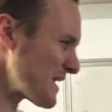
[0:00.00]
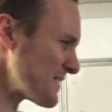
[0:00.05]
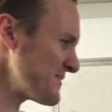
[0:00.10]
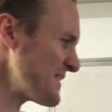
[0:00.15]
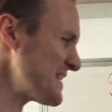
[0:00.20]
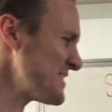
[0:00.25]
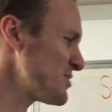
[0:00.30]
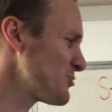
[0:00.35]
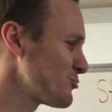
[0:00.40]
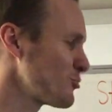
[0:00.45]

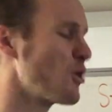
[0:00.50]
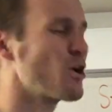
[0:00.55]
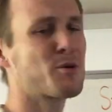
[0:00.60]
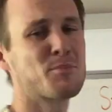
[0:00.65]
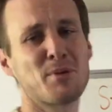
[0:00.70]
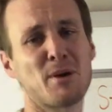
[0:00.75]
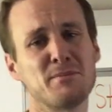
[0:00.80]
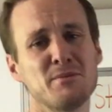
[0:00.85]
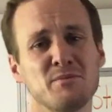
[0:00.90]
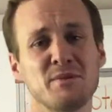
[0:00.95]
Then the rock
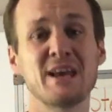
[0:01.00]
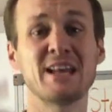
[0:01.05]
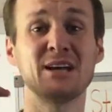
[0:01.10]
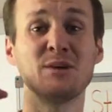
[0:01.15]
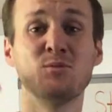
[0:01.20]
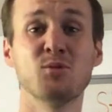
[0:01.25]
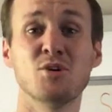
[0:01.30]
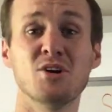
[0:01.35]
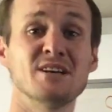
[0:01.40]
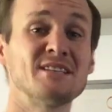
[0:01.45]
problem
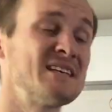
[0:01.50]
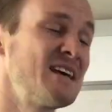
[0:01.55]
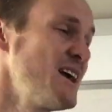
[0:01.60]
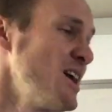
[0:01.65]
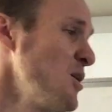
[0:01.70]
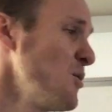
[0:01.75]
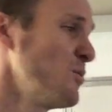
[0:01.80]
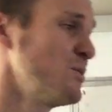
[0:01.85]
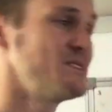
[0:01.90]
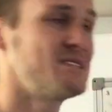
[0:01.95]
getting worse
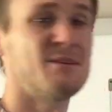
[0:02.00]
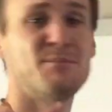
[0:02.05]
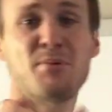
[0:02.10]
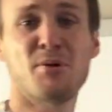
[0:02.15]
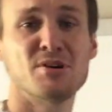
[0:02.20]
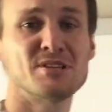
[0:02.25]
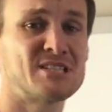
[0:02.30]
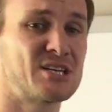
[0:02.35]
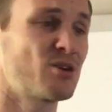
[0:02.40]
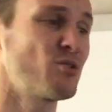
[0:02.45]
was the
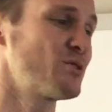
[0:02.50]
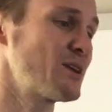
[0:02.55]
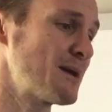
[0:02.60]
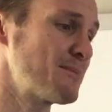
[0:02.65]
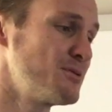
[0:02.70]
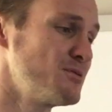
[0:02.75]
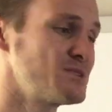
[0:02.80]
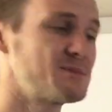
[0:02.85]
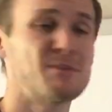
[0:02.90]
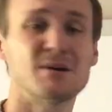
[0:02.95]
person called up
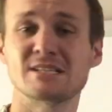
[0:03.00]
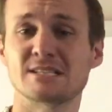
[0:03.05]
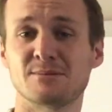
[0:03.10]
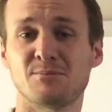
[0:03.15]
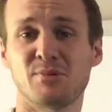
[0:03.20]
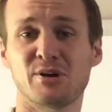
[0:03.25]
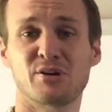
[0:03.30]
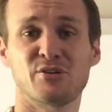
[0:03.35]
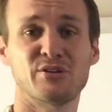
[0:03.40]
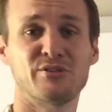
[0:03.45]
who was supposed to
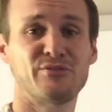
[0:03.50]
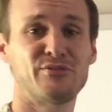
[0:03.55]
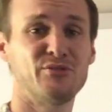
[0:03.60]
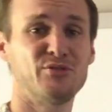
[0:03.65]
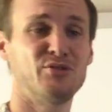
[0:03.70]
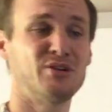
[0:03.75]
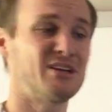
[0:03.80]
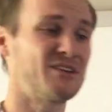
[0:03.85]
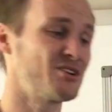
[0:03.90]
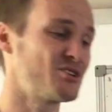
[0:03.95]
bring all the
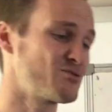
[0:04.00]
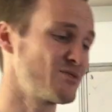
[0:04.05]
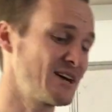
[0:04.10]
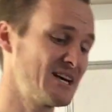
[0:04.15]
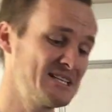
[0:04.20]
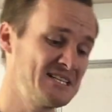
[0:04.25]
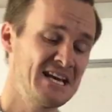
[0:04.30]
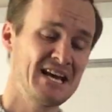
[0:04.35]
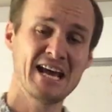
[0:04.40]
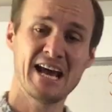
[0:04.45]
food and the
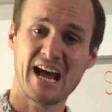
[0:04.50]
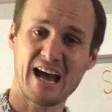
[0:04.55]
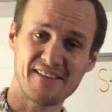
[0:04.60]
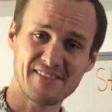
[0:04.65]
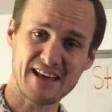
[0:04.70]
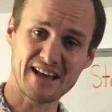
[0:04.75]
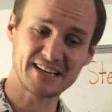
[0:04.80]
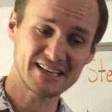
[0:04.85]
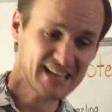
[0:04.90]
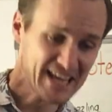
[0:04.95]
drinks, and
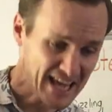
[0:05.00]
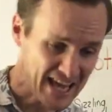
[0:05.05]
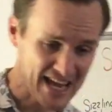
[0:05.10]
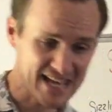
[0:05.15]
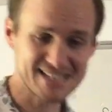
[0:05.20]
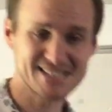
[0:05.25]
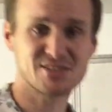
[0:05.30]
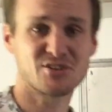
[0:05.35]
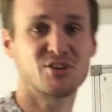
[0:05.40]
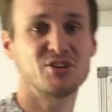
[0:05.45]
they'd
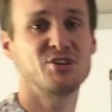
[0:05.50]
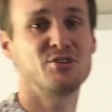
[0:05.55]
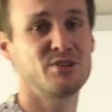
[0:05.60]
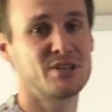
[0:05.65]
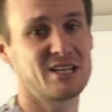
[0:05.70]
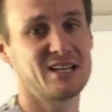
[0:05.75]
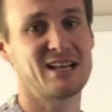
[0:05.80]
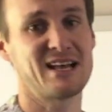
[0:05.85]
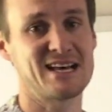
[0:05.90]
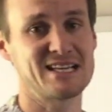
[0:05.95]
cancelled on you at
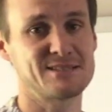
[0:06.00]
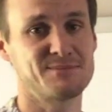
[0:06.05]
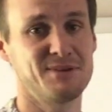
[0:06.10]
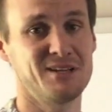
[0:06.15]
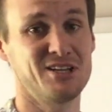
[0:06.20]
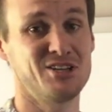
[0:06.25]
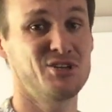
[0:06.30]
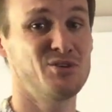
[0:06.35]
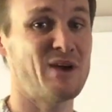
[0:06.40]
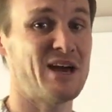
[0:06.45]
the last
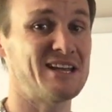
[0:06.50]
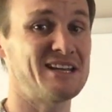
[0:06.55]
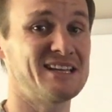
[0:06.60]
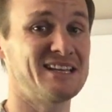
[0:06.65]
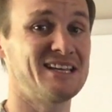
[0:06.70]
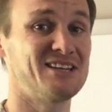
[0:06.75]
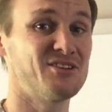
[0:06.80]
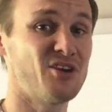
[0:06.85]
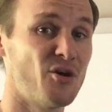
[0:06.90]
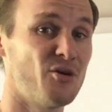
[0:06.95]
minute. You had
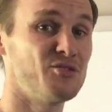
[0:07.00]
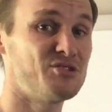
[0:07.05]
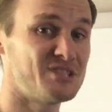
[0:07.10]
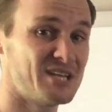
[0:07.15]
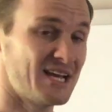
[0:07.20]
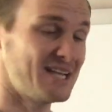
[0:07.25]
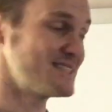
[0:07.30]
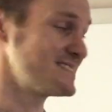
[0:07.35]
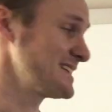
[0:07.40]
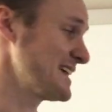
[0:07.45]
nearly no
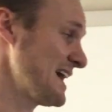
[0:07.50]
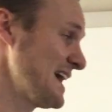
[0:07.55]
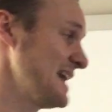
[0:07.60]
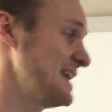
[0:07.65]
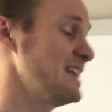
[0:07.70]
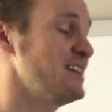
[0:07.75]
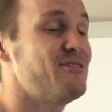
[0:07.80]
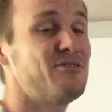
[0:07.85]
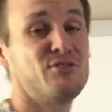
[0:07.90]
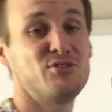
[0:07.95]
chance to get
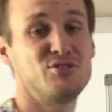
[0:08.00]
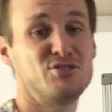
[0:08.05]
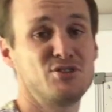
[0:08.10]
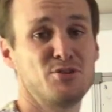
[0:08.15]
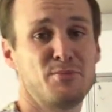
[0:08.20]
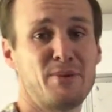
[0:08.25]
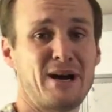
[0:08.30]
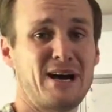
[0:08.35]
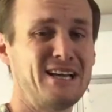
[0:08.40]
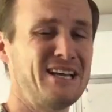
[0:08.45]
any food to your
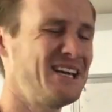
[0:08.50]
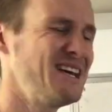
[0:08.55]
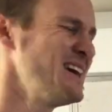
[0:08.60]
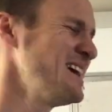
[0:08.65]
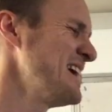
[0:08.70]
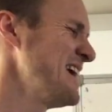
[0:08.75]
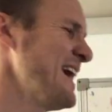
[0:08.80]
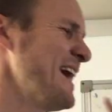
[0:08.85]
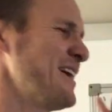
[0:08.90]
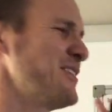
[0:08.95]
party,
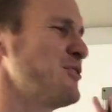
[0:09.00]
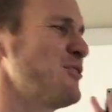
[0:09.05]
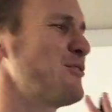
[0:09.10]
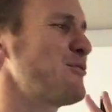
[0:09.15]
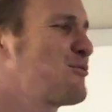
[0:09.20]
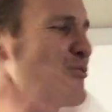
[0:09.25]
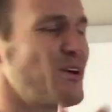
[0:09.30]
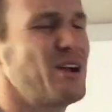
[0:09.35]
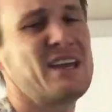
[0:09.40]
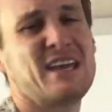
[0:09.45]
and you're
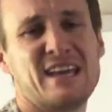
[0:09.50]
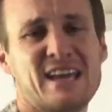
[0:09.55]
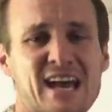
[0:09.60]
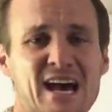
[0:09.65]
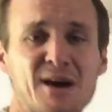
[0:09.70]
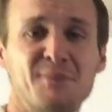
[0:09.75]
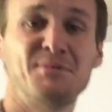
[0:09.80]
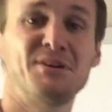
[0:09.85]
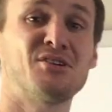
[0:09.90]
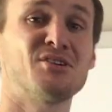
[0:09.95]
freaking
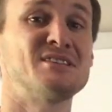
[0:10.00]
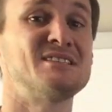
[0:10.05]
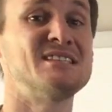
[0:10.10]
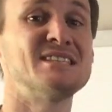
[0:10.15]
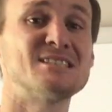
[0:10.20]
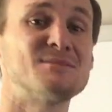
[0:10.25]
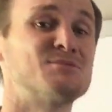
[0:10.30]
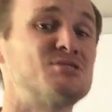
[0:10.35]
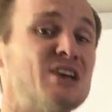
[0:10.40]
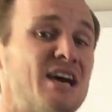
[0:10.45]
out because
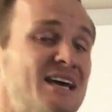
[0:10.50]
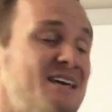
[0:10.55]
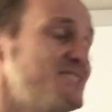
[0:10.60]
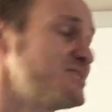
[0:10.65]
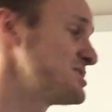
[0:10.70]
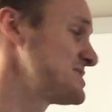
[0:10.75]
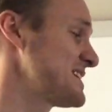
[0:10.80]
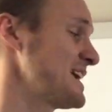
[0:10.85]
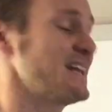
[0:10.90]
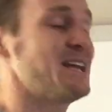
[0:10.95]
this day is
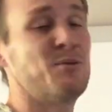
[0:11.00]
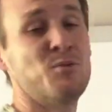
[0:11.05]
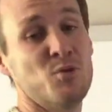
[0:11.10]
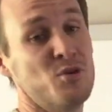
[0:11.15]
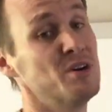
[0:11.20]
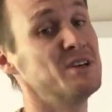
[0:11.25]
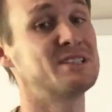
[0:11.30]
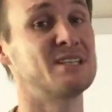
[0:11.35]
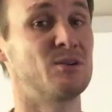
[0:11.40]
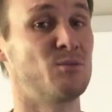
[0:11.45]
just getting
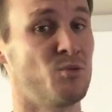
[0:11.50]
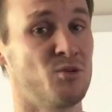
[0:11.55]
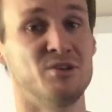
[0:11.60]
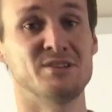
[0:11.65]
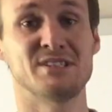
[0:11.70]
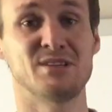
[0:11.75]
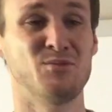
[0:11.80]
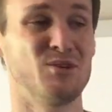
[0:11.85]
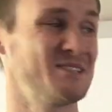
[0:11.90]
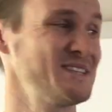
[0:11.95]
worse and
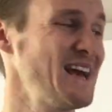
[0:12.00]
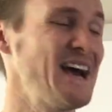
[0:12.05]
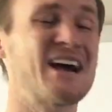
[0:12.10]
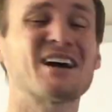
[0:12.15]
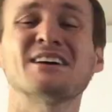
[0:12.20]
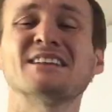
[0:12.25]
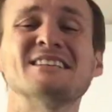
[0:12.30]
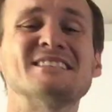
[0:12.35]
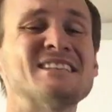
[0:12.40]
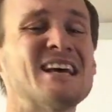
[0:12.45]
worse and worse. How
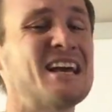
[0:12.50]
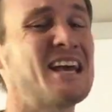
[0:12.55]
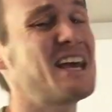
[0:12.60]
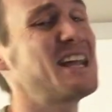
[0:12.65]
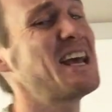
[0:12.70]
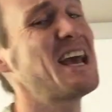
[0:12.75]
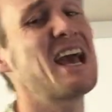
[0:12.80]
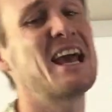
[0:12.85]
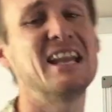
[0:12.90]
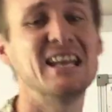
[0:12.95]
could this day
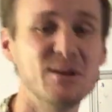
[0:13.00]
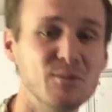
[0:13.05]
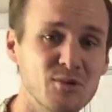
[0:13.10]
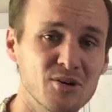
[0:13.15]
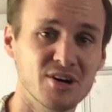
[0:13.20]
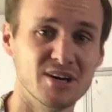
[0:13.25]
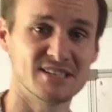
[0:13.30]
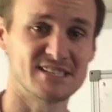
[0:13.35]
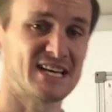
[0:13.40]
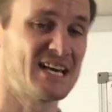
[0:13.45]
get any
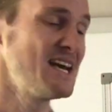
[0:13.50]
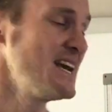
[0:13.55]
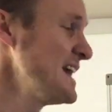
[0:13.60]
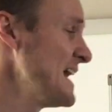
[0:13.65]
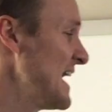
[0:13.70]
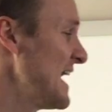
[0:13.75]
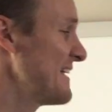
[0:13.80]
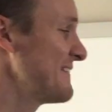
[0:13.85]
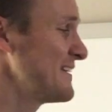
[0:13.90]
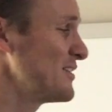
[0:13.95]
worse?
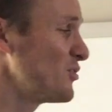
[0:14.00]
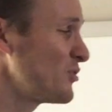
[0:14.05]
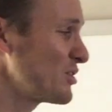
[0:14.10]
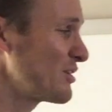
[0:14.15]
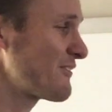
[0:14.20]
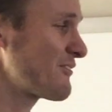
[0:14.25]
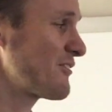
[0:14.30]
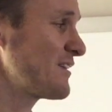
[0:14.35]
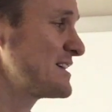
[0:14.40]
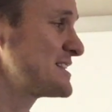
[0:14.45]
And then all
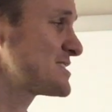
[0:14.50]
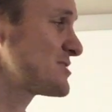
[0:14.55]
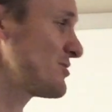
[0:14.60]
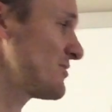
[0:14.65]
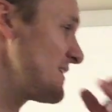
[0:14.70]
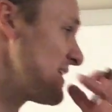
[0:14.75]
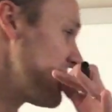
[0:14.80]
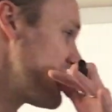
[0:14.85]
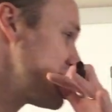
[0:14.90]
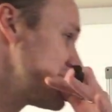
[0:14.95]
your friends are
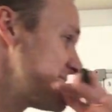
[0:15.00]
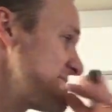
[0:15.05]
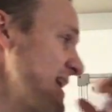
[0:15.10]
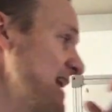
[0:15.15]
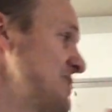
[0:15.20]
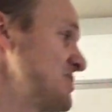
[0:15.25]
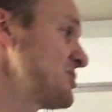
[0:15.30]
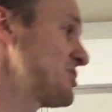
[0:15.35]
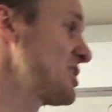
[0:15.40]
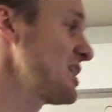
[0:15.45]
around
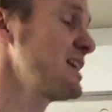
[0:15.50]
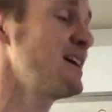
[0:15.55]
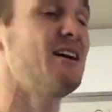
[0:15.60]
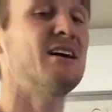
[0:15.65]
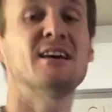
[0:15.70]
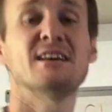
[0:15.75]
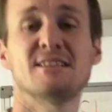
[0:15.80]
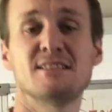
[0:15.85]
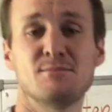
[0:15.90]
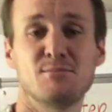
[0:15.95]
and you're gonna
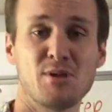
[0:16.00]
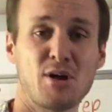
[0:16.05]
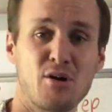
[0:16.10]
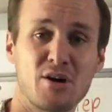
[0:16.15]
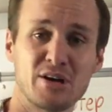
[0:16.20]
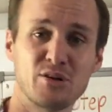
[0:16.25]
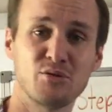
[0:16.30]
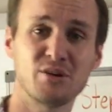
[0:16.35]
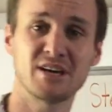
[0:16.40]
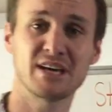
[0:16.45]
blow
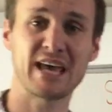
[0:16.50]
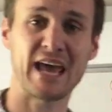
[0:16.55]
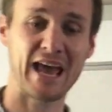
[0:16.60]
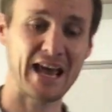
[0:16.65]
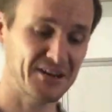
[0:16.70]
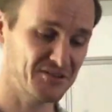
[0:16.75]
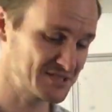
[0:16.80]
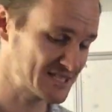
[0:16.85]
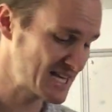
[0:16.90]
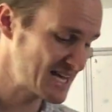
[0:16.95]
out all your
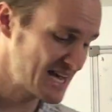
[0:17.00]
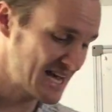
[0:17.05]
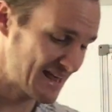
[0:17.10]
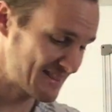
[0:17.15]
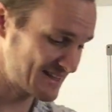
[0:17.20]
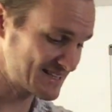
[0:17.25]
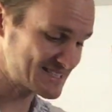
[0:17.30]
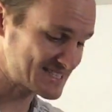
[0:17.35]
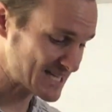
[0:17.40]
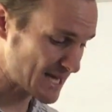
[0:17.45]
candles,
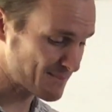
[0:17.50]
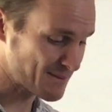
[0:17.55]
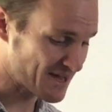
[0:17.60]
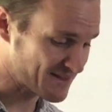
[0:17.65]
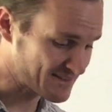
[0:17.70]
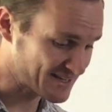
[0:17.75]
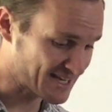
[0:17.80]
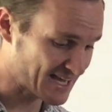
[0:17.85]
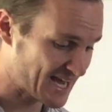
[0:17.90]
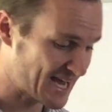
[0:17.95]
and then somehow
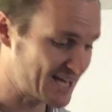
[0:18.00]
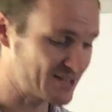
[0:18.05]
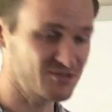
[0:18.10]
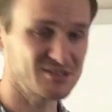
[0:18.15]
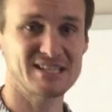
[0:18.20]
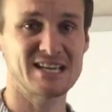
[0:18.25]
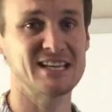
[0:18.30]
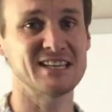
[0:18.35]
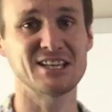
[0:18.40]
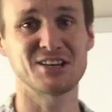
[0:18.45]
the
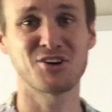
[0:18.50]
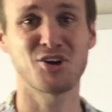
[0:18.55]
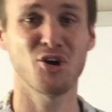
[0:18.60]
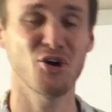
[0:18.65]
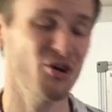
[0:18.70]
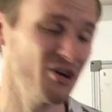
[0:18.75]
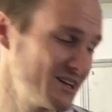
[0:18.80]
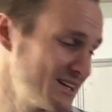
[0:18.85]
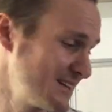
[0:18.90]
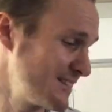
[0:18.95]
candles hit the
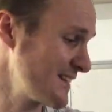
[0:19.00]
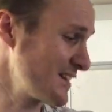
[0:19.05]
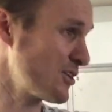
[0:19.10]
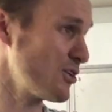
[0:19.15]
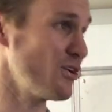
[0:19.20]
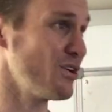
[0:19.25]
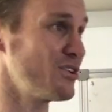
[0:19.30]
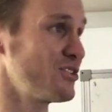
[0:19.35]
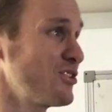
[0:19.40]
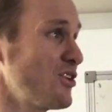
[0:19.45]
curtain and the
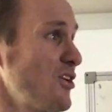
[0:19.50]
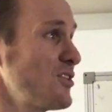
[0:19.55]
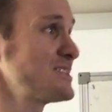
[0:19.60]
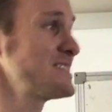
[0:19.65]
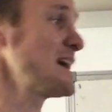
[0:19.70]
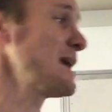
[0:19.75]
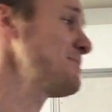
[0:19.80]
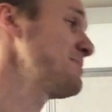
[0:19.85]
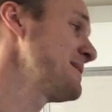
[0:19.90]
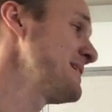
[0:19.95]
curtain goes
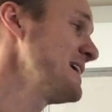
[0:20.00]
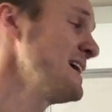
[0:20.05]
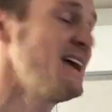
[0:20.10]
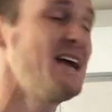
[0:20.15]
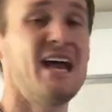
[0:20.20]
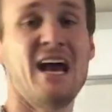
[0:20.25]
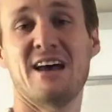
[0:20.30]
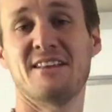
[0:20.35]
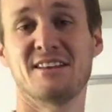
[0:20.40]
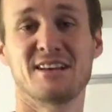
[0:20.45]
up
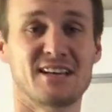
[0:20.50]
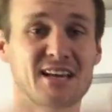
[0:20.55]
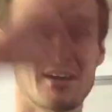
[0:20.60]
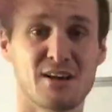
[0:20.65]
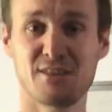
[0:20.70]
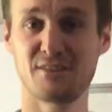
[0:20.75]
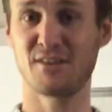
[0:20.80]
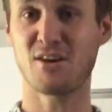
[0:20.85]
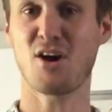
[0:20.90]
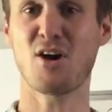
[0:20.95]
and
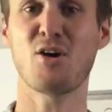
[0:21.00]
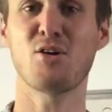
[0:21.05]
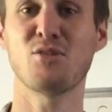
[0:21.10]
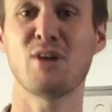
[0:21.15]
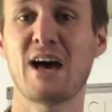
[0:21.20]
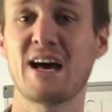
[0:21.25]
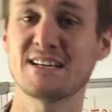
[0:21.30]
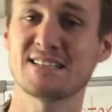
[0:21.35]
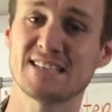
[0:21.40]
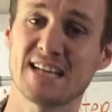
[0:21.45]
the whole
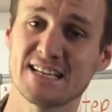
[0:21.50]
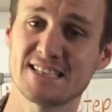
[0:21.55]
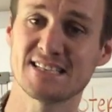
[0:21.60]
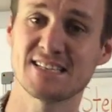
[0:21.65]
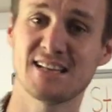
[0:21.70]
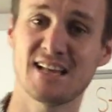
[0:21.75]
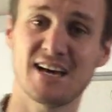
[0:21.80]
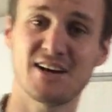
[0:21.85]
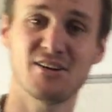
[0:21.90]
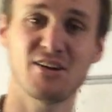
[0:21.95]
house starts to
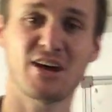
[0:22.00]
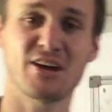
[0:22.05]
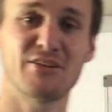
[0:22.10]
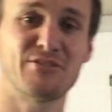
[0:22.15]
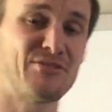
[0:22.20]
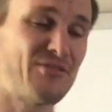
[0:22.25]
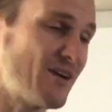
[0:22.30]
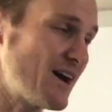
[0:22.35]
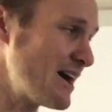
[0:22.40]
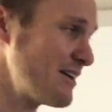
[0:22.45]
light on
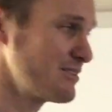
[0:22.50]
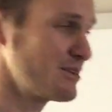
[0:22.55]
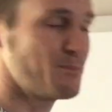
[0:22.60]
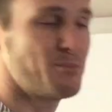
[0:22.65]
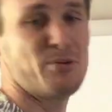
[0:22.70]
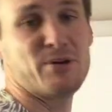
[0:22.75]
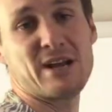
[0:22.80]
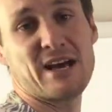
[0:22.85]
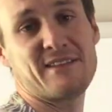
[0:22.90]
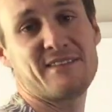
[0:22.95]
fire, and you
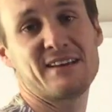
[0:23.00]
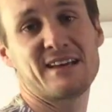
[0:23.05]
put out